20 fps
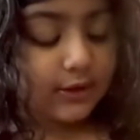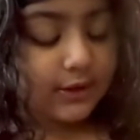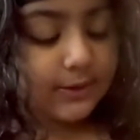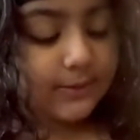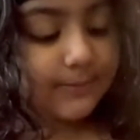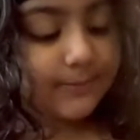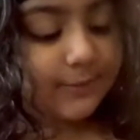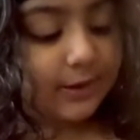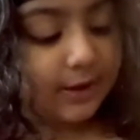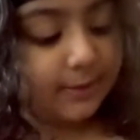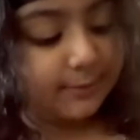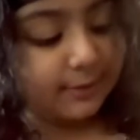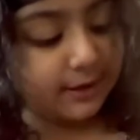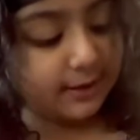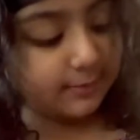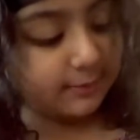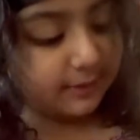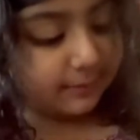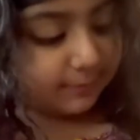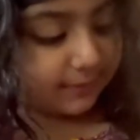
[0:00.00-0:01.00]
Yummy
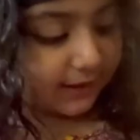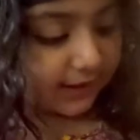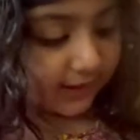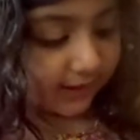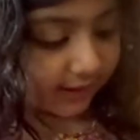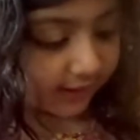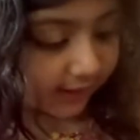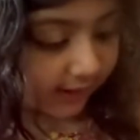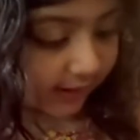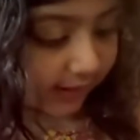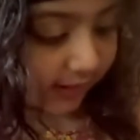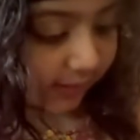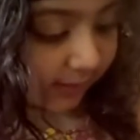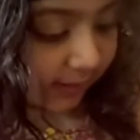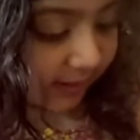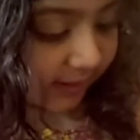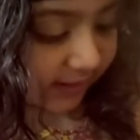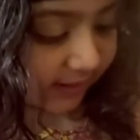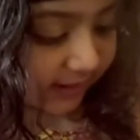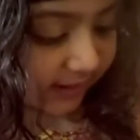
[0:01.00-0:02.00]
yummy pizza with
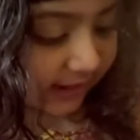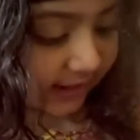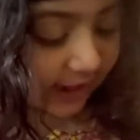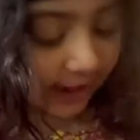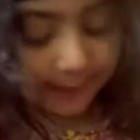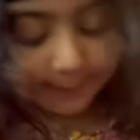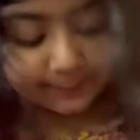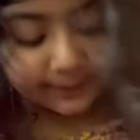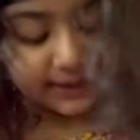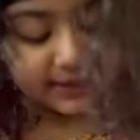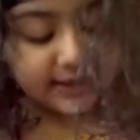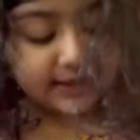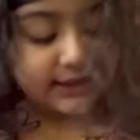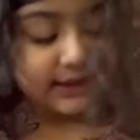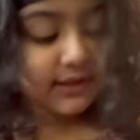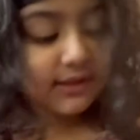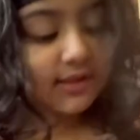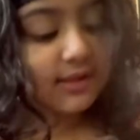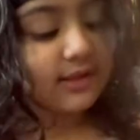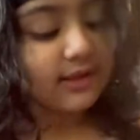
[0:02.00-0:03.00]
all the
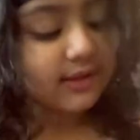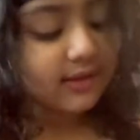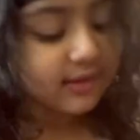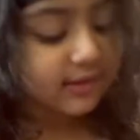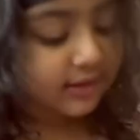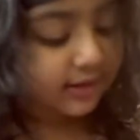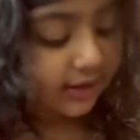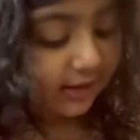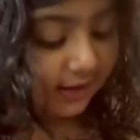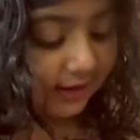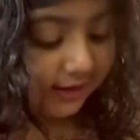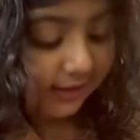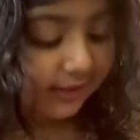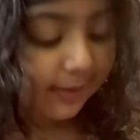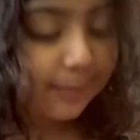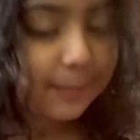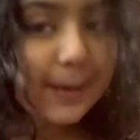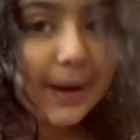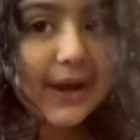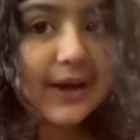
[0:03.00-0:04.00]
toppings,
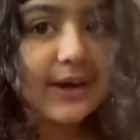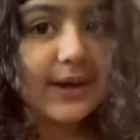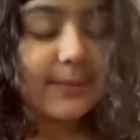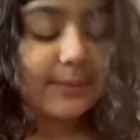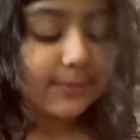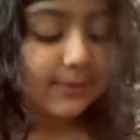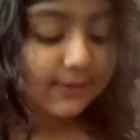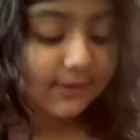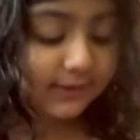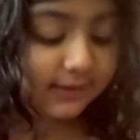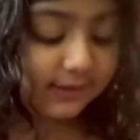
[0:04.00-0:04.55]
except pineapple.